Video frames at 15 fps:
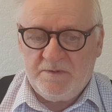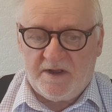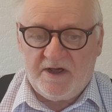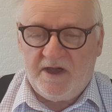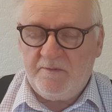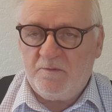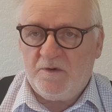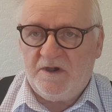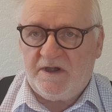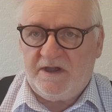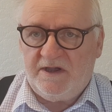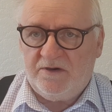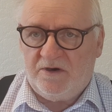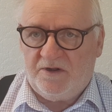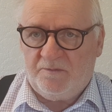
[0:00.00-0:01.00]
When I'm
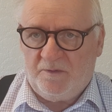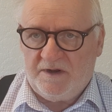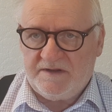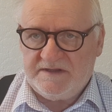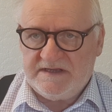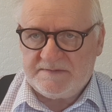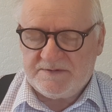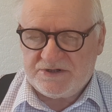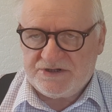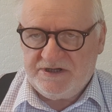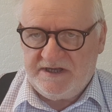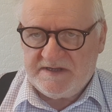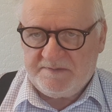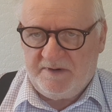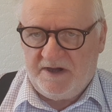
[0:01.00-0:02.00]
working on one of these
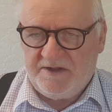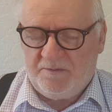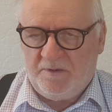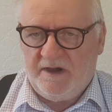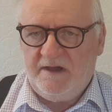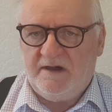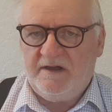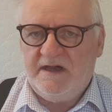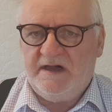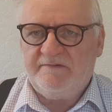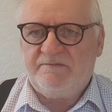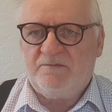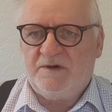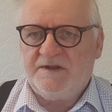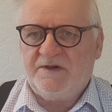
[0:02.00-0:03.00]
machines, by the way, I
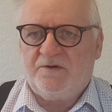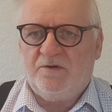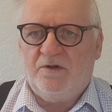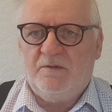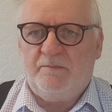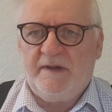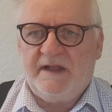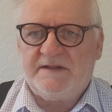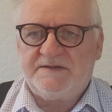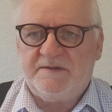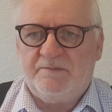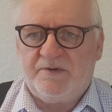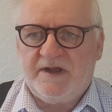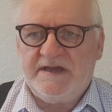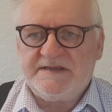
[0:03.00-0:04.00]
have what they call belt
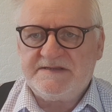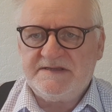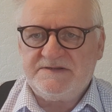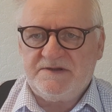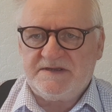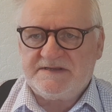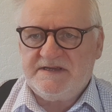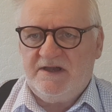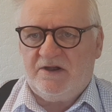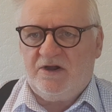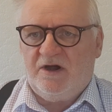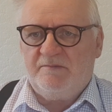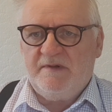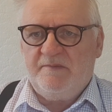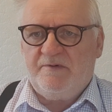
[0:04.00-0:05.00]
and braces. You can see I've
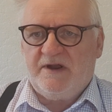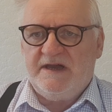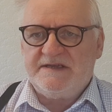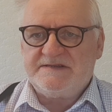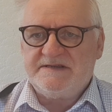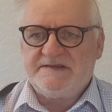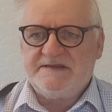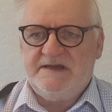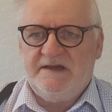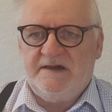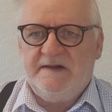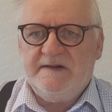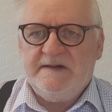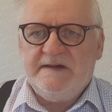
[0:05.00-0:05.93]
got my braces here.